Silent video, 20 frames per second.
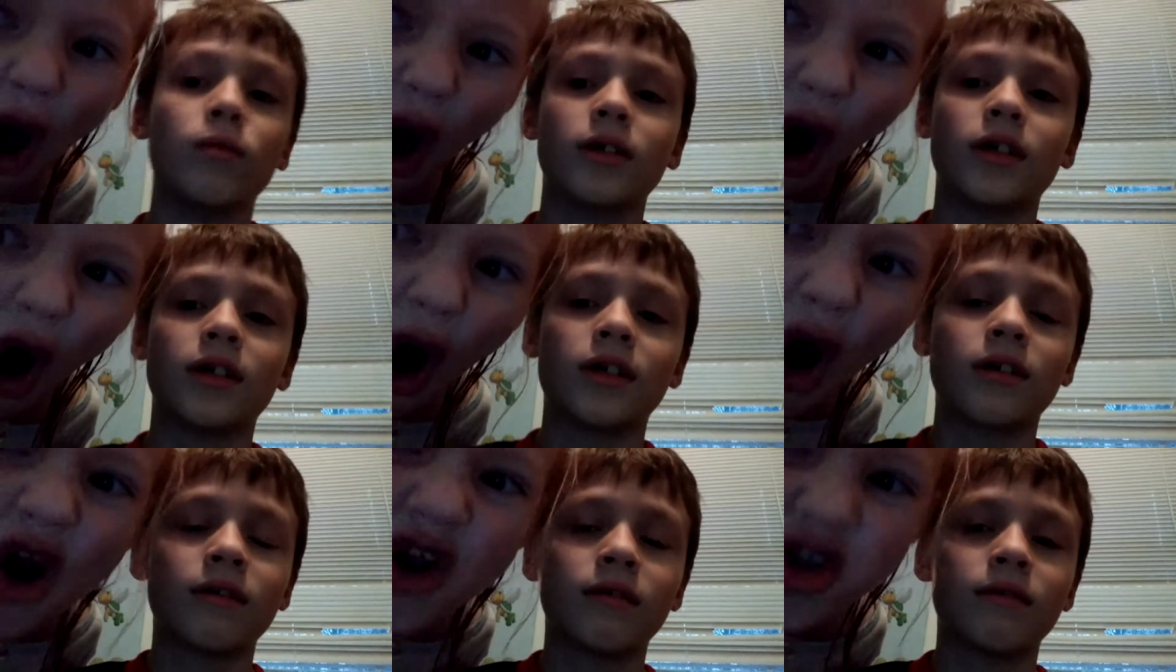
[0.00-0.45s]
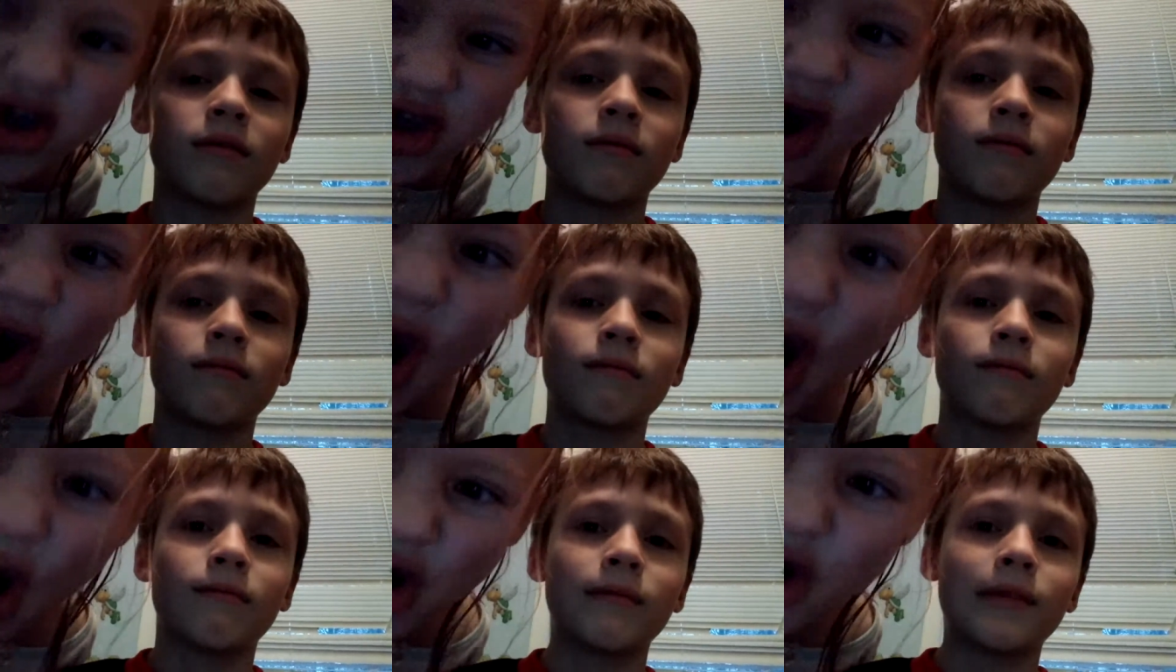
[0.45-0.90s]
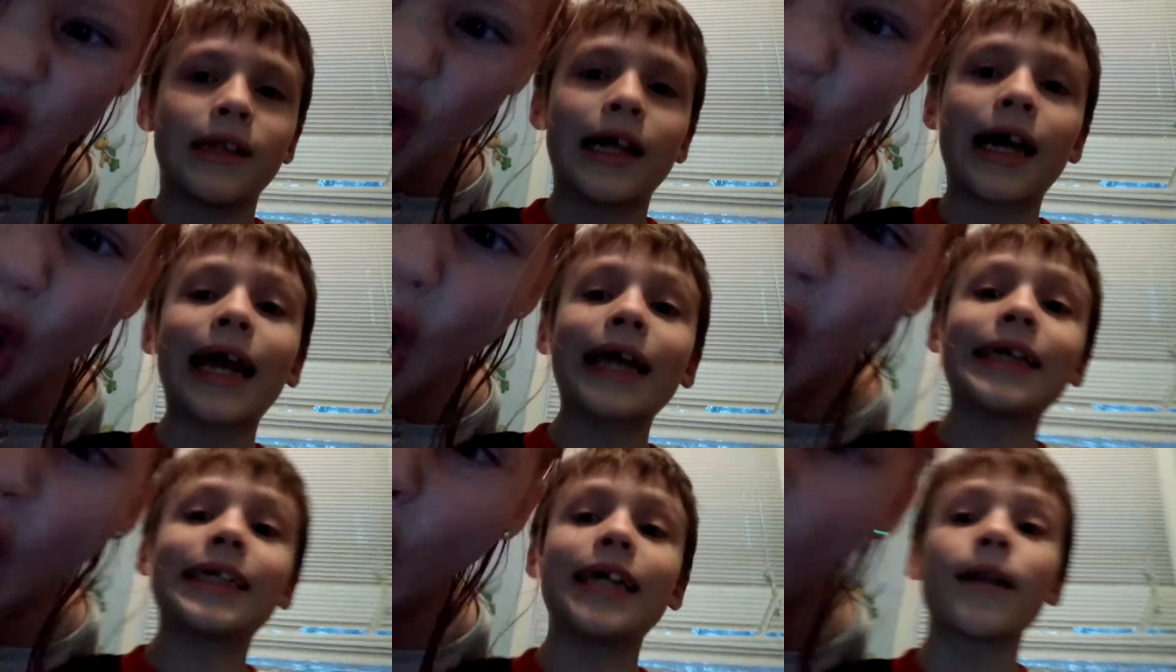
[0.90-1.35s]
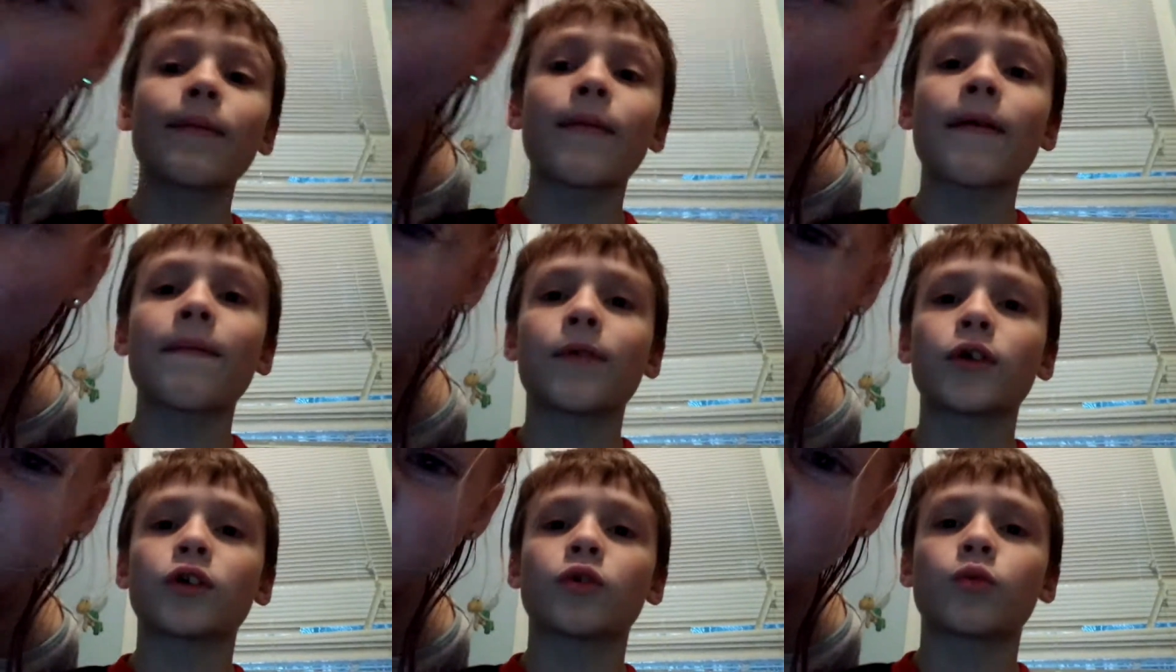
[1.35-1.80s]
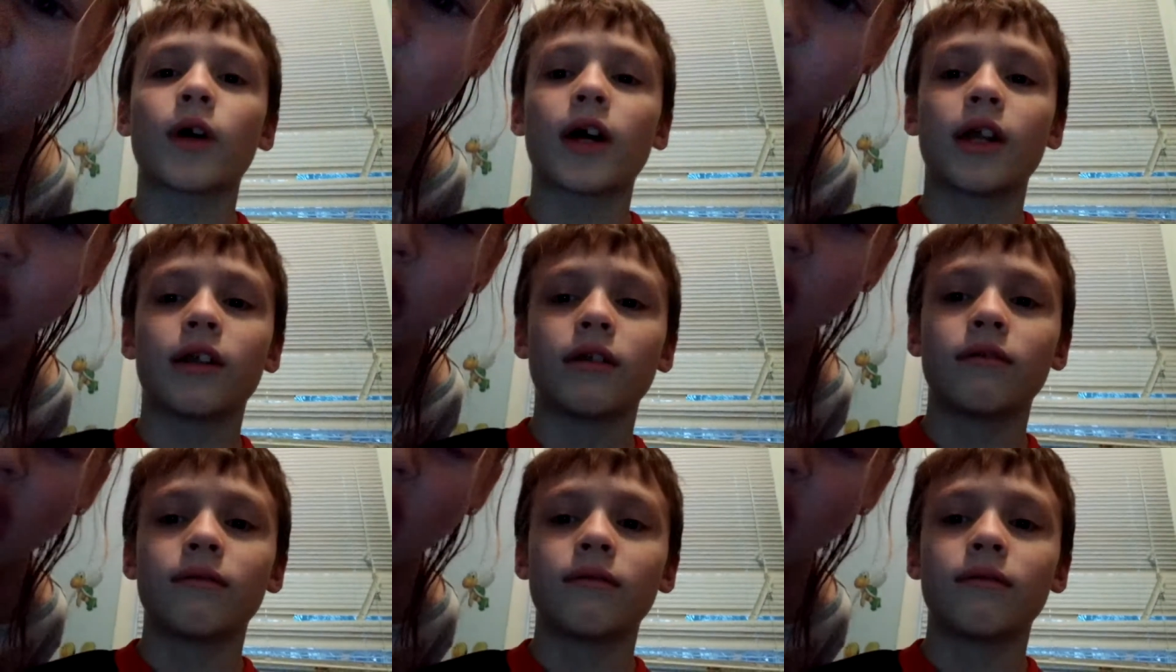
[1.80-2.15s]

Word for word: Hot tacos. Like I said, my first one.